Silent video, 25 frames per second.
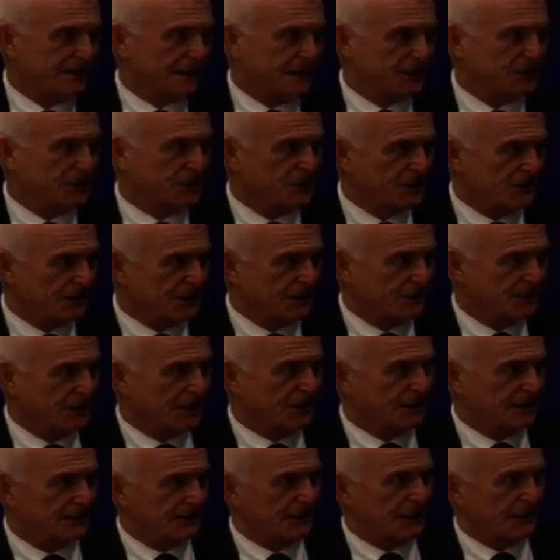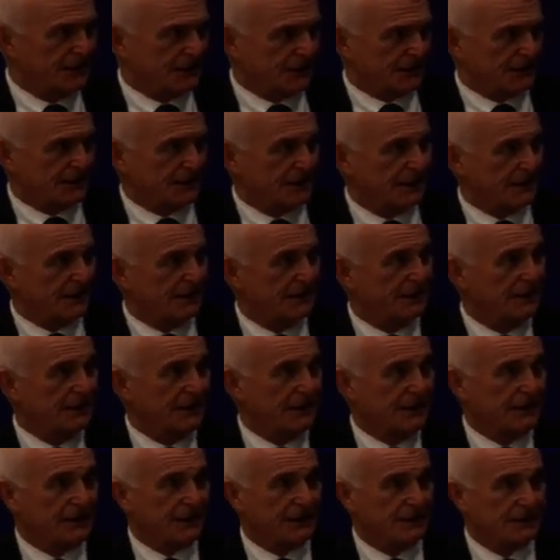actions are being taken.
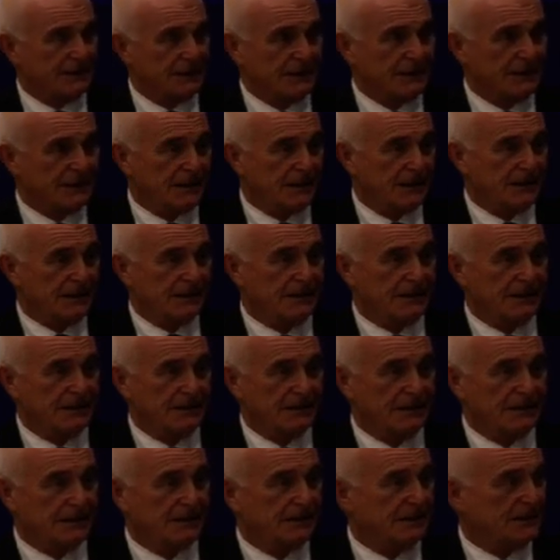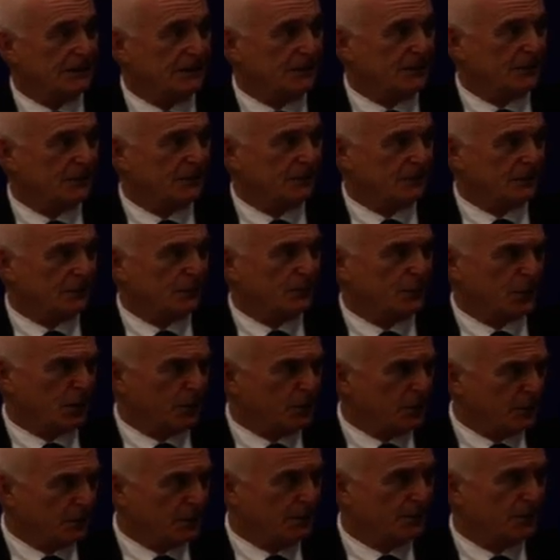I think I and
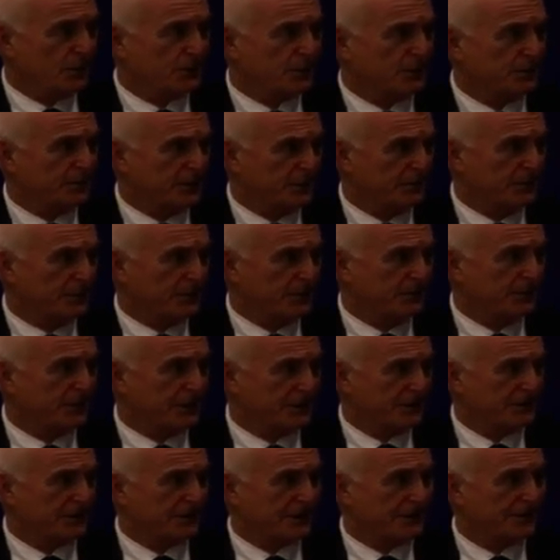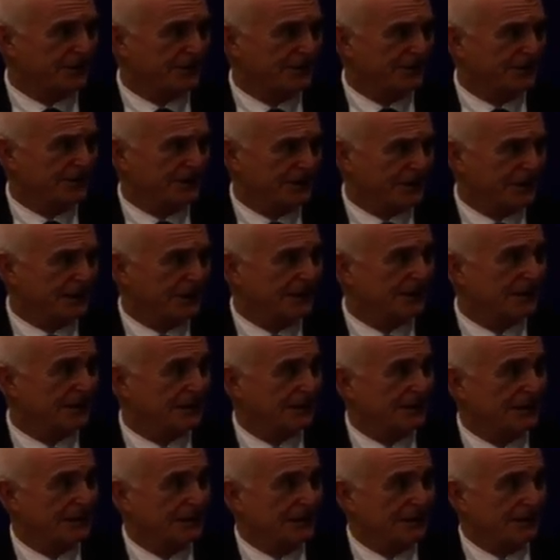probably most people in Pakistan think
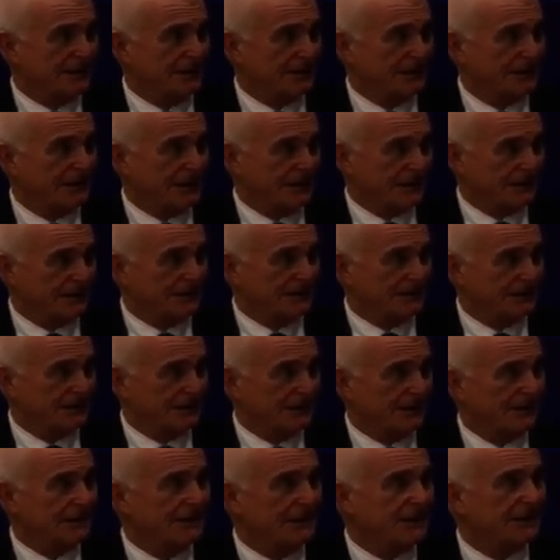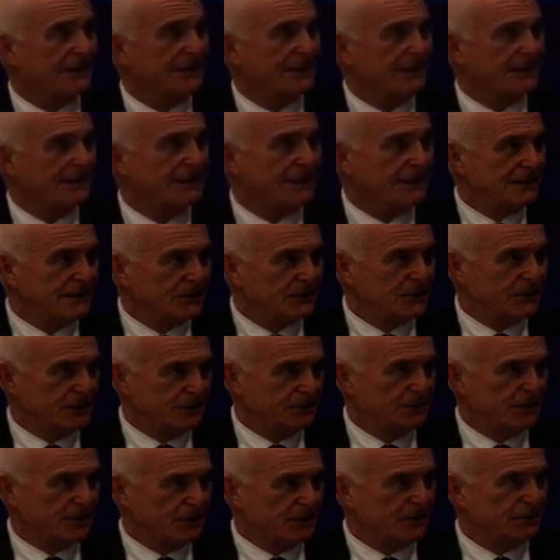that an increased
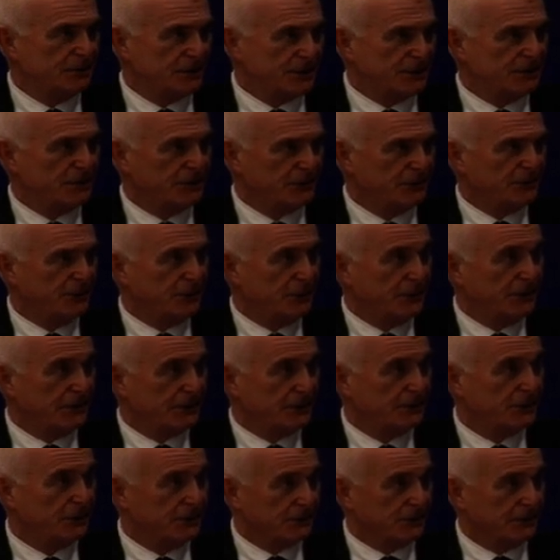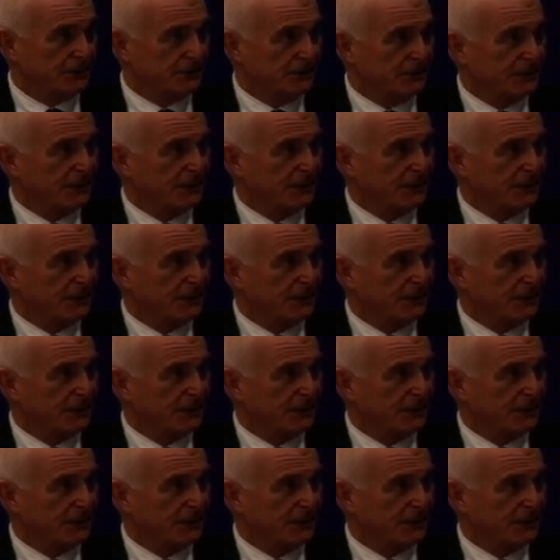participation of women is good.